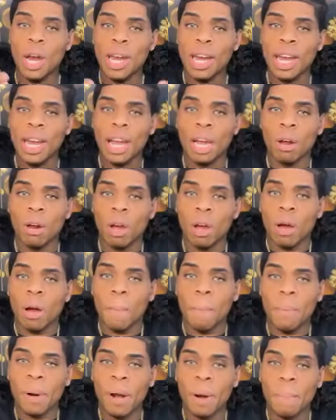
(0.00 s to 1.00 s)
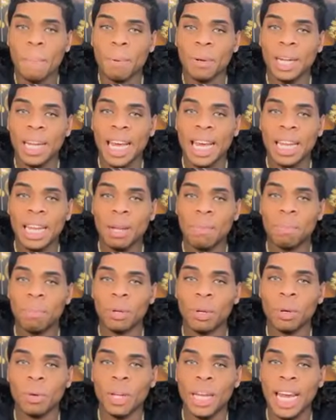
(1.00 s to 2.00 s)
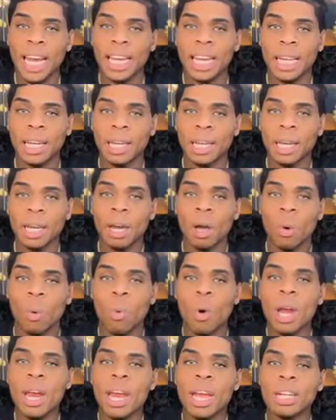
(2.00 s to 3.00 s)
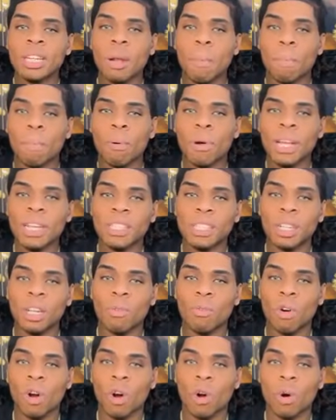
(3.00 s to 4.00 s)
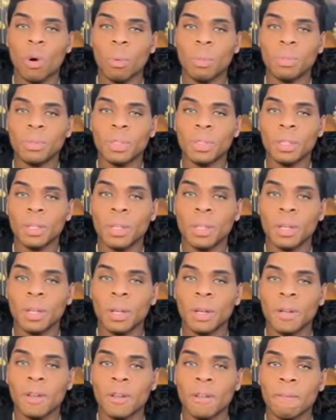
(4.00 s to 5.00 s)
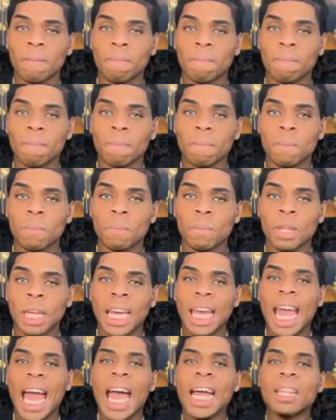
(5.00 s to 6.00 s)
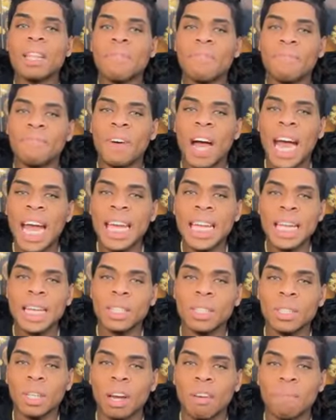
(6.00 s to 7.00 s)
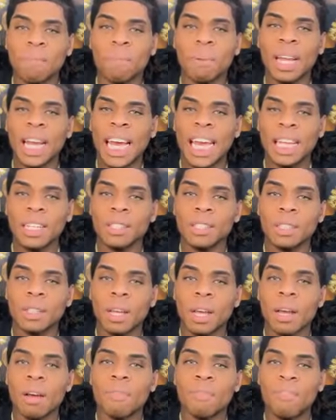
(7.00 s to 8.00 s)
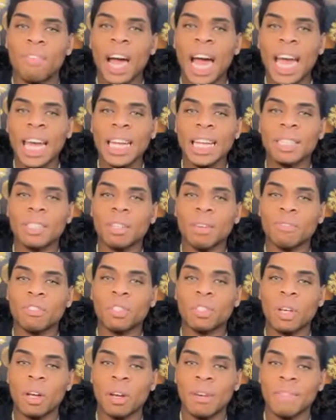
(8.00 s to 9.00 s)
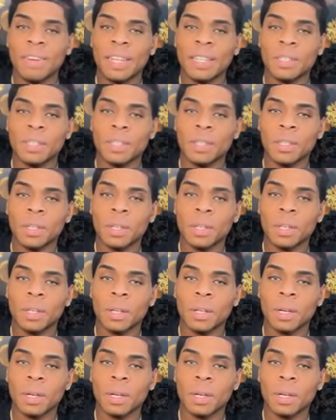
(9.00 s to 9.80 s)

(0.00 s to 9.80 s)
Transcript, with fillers: wearing purple linen, blue linen, wearing the priestly robes. He had the finest of plates, finest of servants.